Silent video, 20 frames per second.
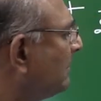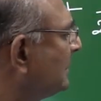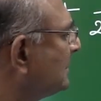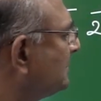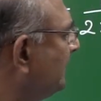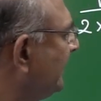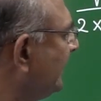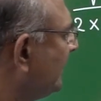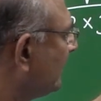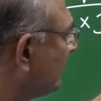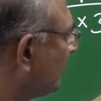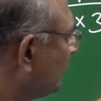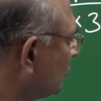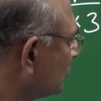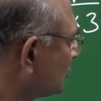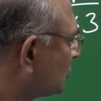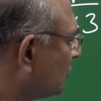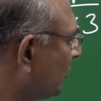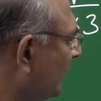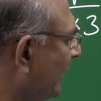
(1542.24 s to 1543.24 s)
must be
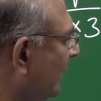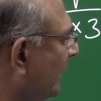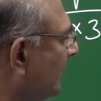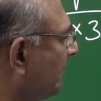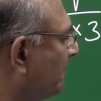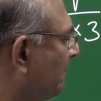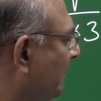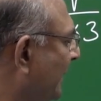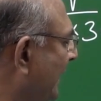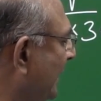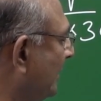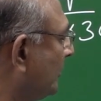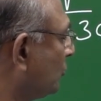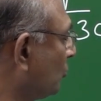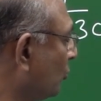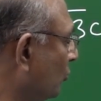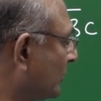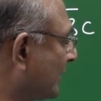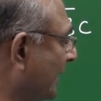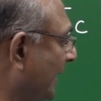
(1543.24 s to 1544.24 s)
Q square by
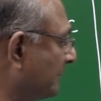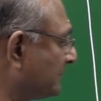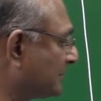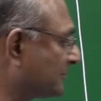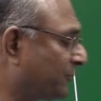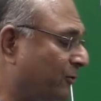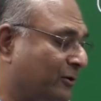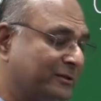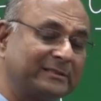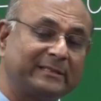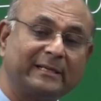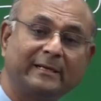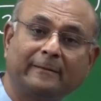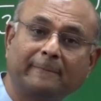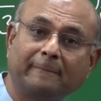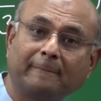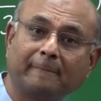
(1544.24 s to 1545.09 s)
2 times 4C.